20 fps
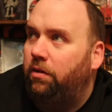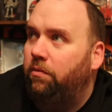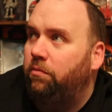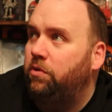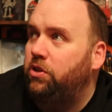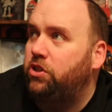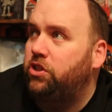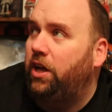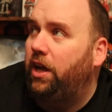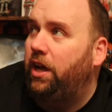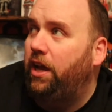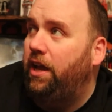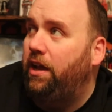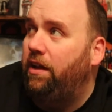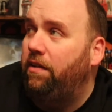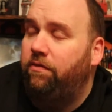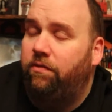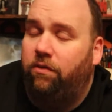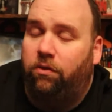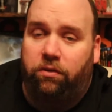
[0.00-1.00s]
which I
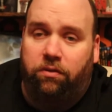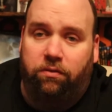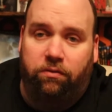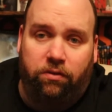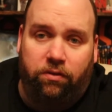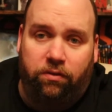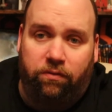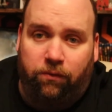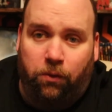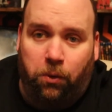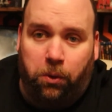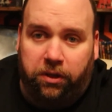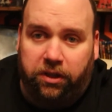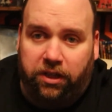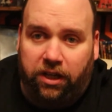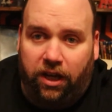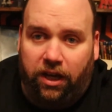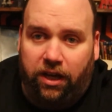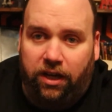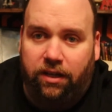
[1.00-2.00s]
have on
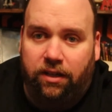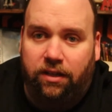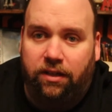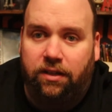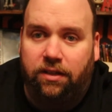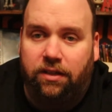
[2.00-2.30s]
4K.